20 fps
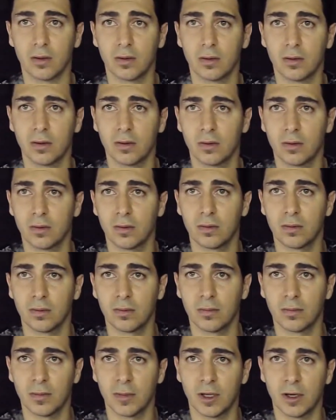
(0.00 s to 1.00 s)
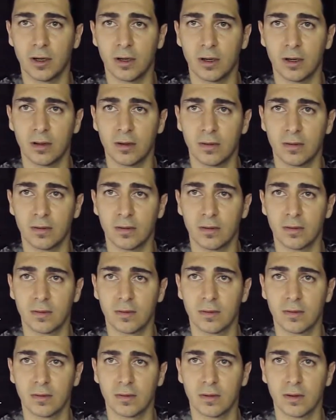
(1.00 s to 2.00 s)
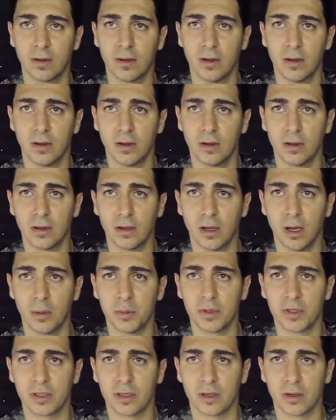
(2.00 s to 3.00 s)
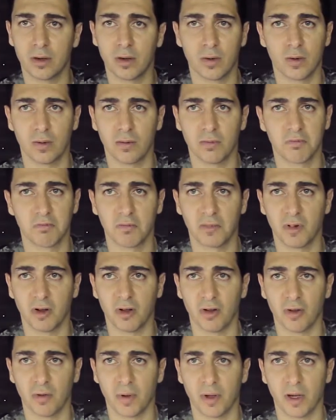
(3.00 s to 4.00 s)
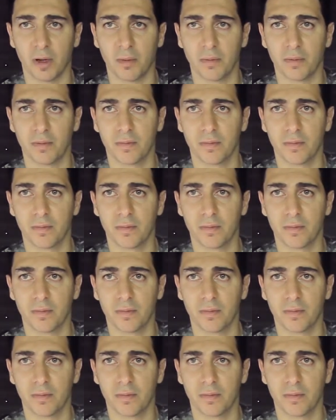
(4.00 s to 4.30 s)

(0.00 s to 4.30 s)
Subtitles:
so there it is. I'm just gonna go all the way up.